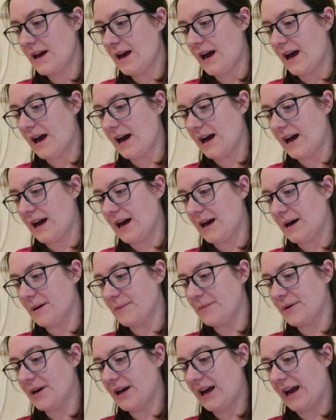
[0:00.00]

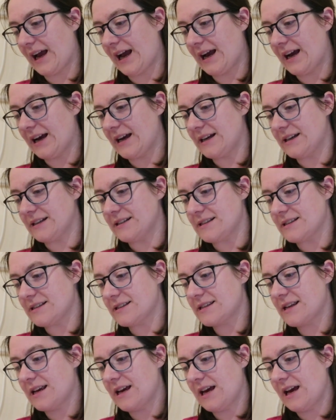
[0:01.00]

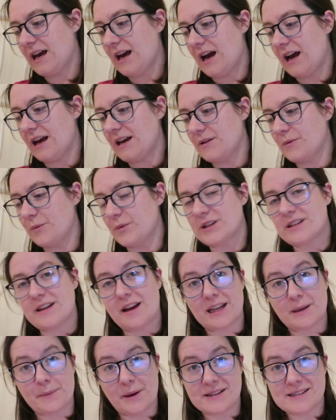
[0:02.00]
and we're
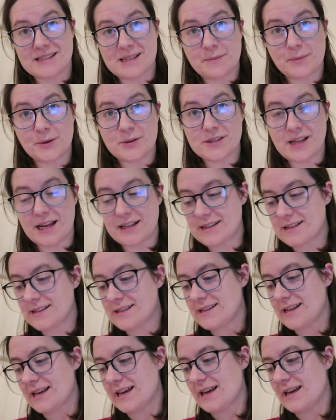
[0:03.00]
learning about simple
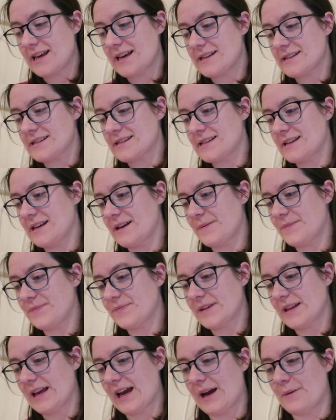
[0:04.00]
sentences,
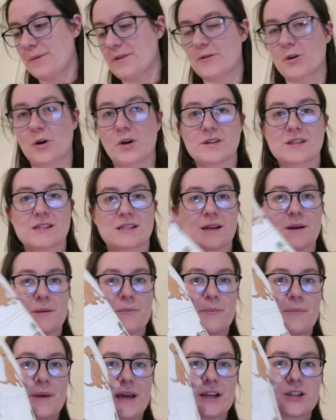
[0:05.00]
and we've got
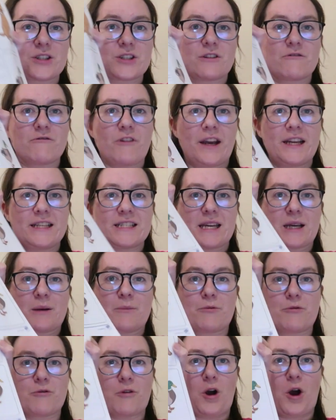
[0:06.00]
some picture writing
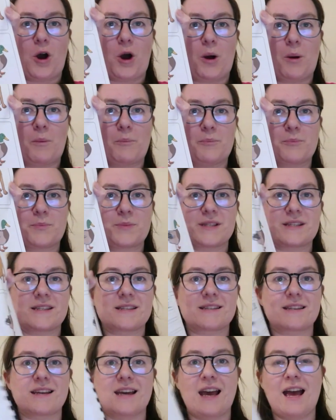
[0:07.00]

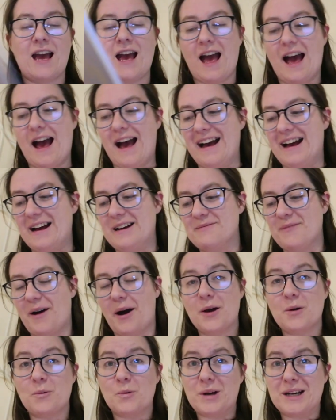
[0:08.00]
prompts.
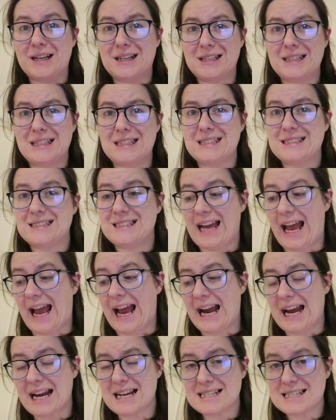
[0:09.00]
I will
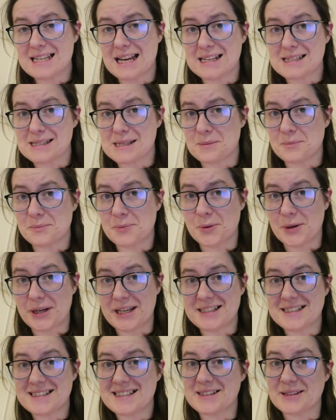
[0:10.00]
add at some
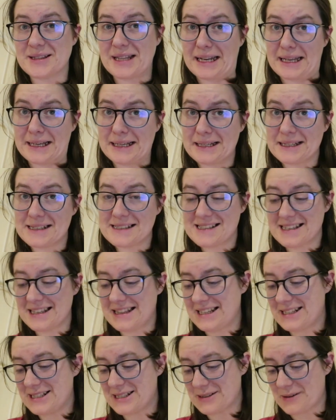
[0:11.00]
point the links in
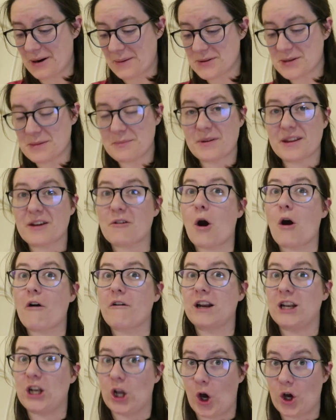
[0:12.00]
the description, but there are
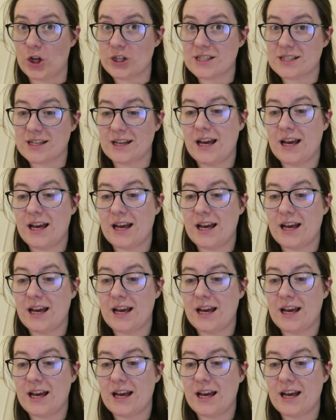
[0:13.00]
a lot.